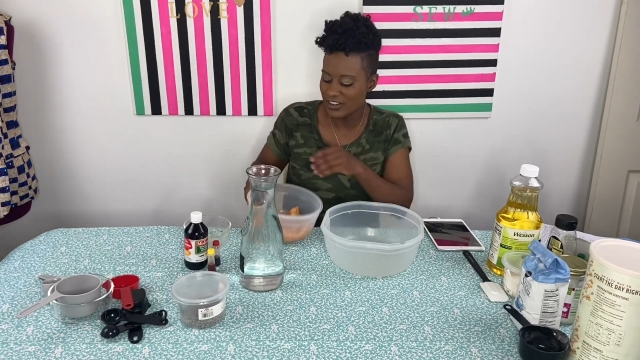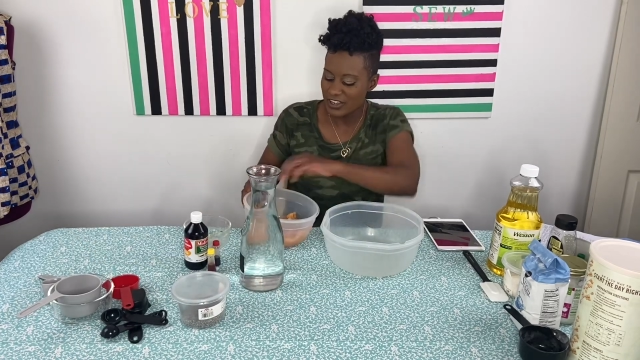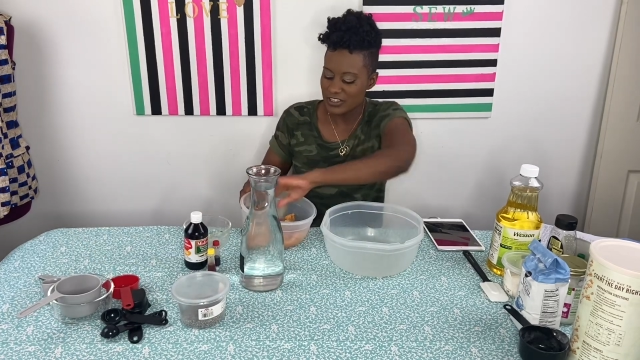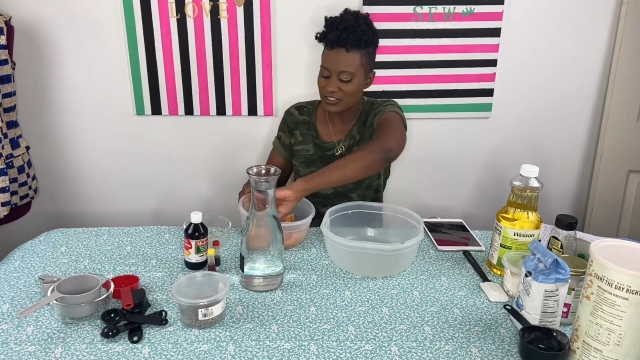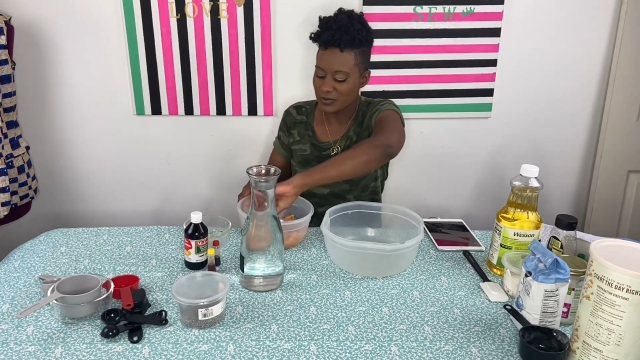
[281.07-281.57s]

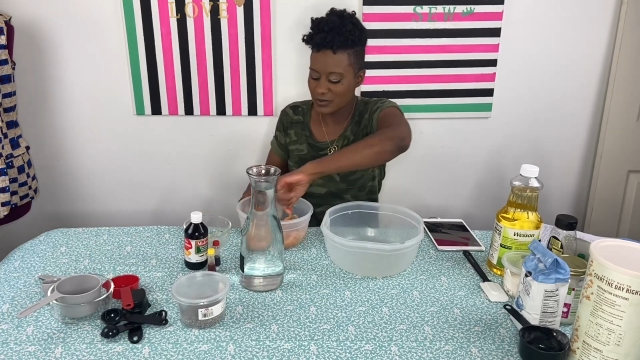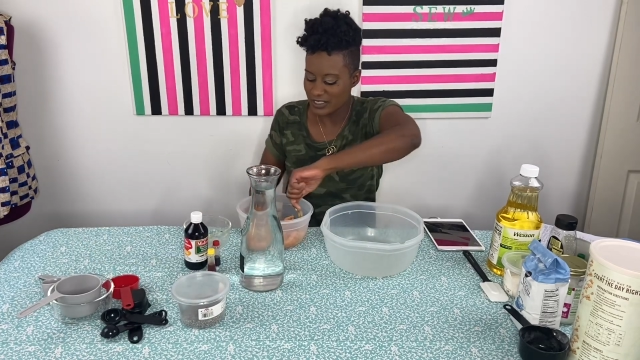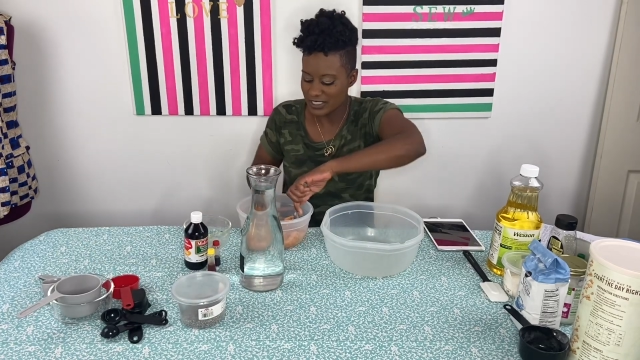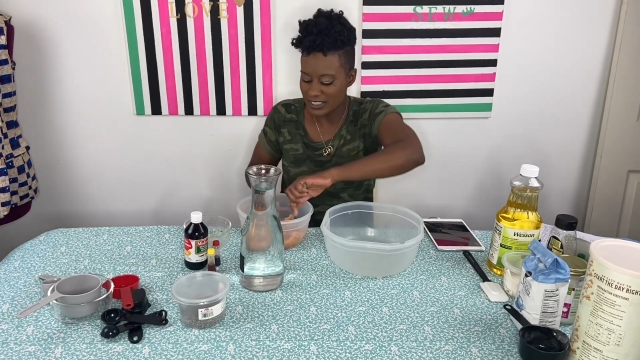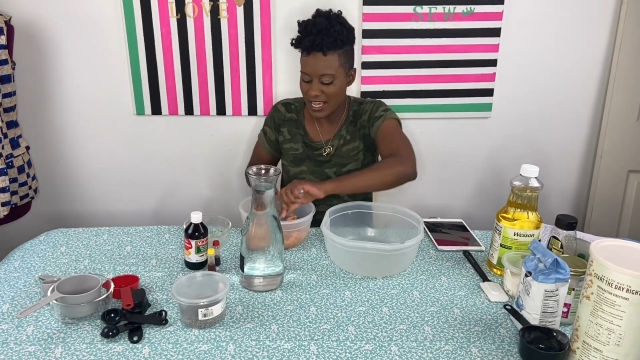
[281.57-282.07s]
So I'm going
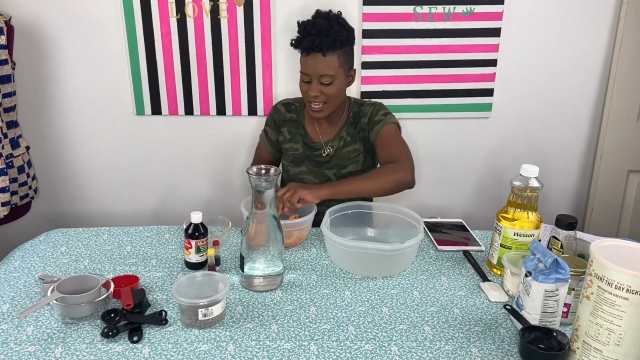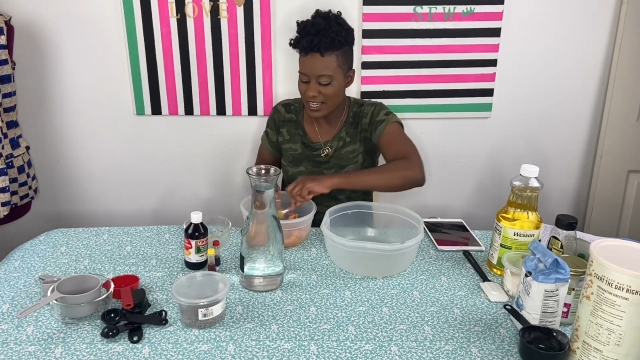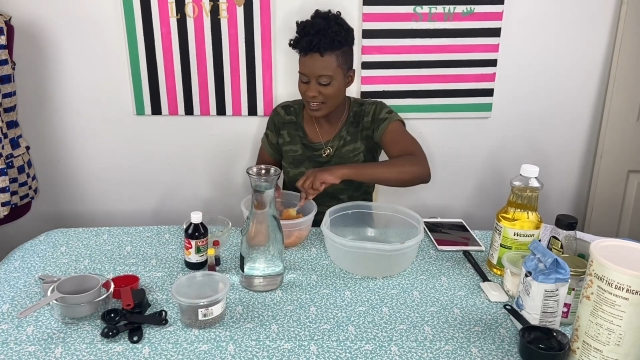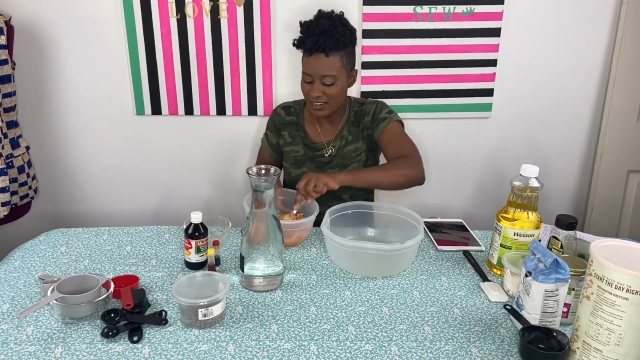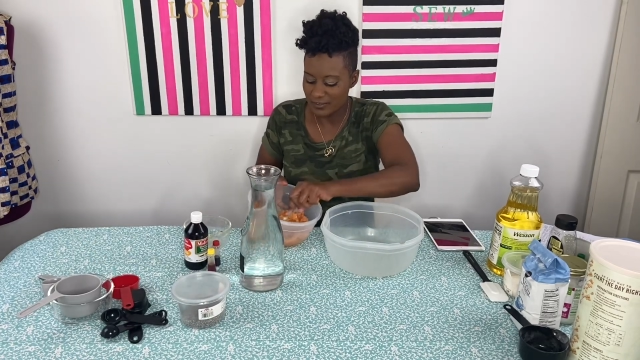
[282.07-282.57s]
to take
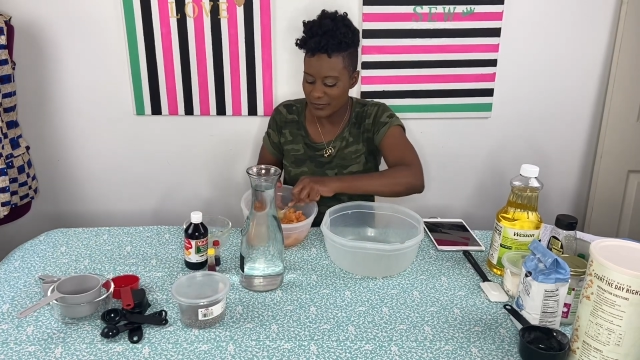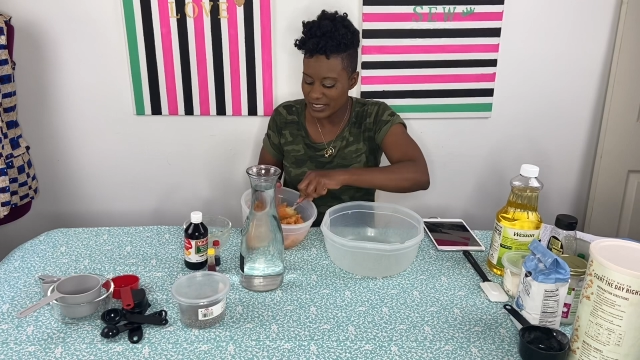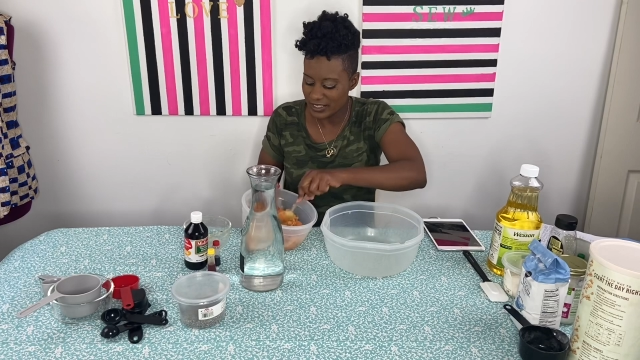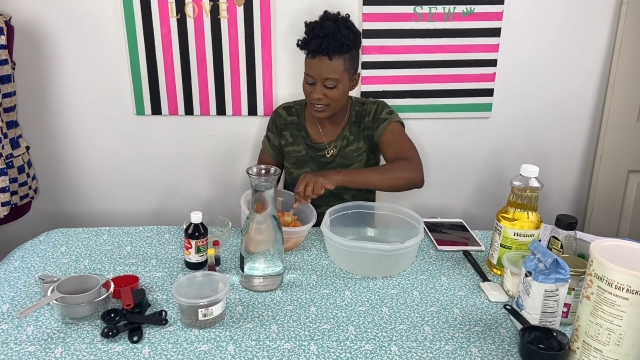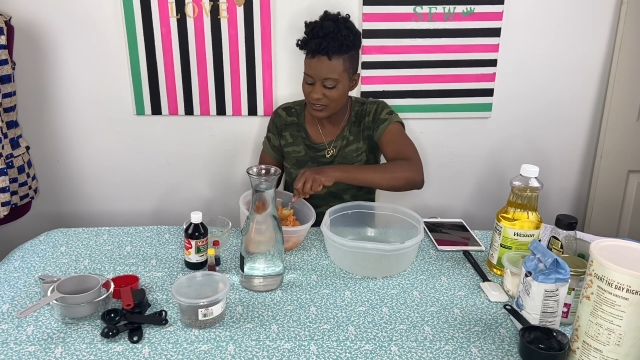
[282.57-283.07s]
a bit
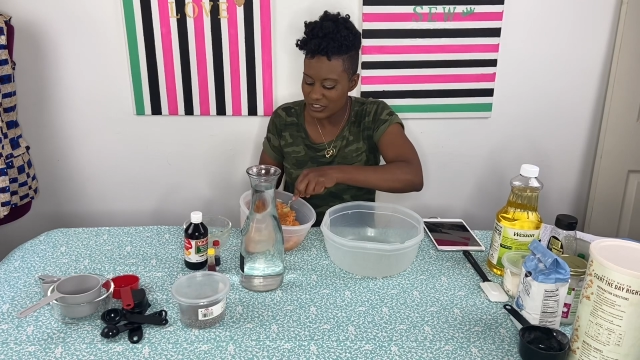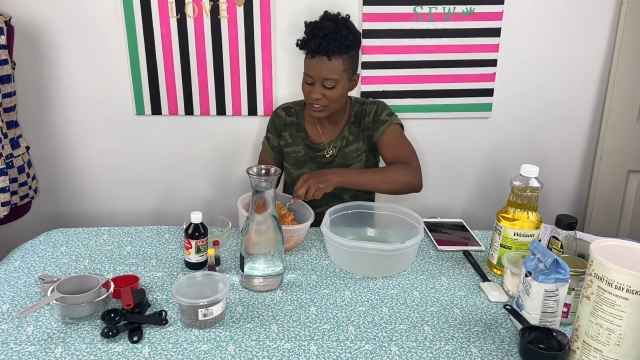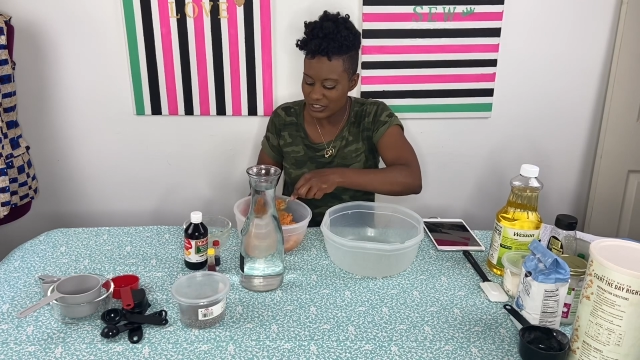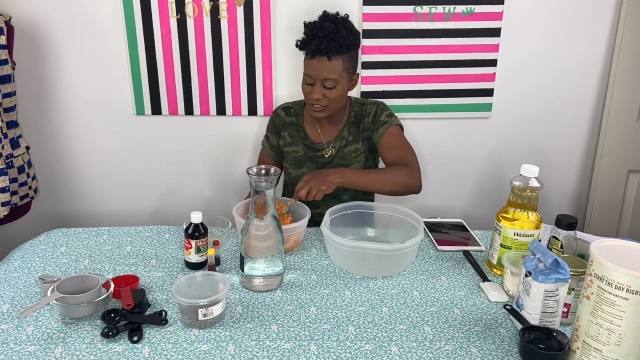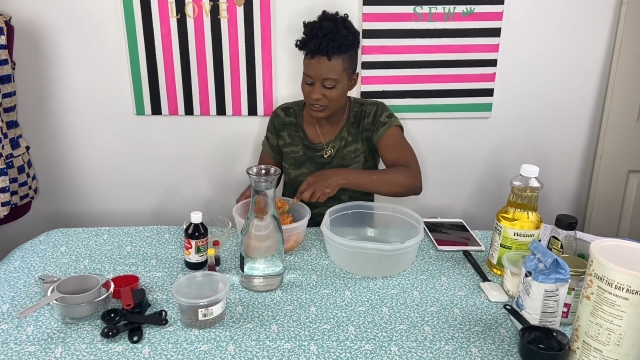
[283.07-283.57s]
of the
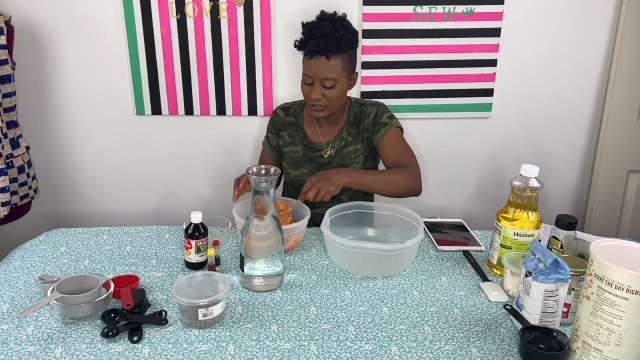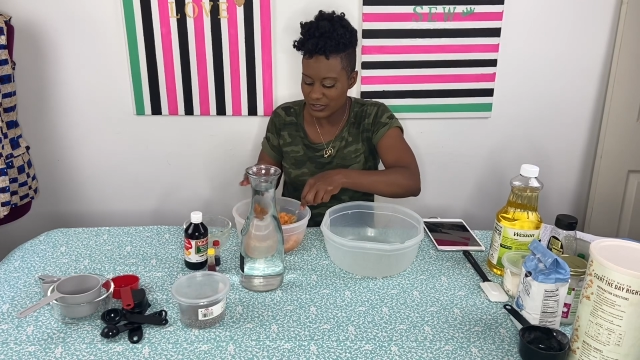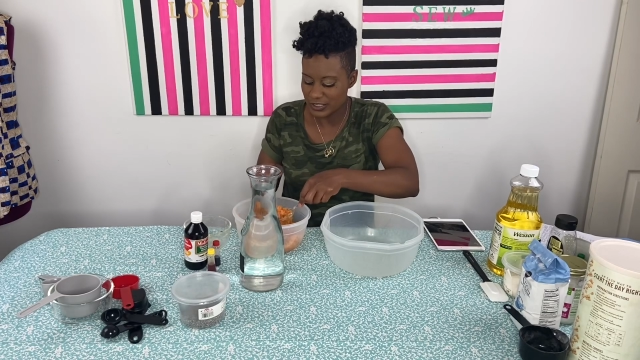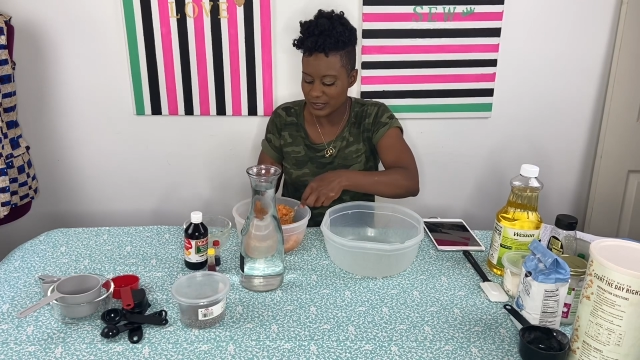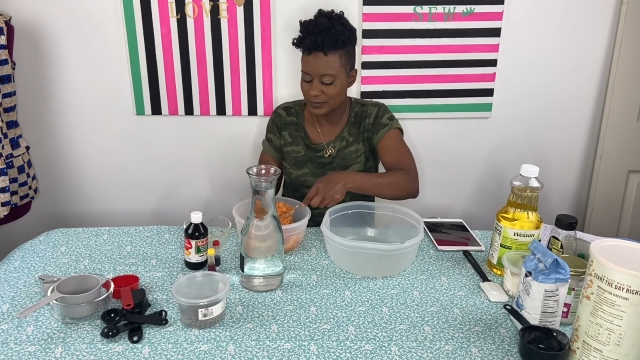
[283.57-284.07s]
sugar
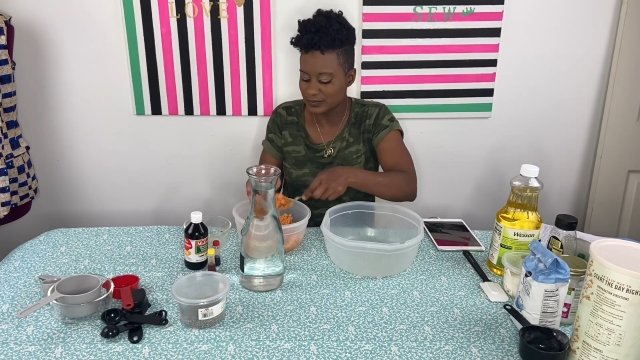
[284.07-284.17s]
scrub,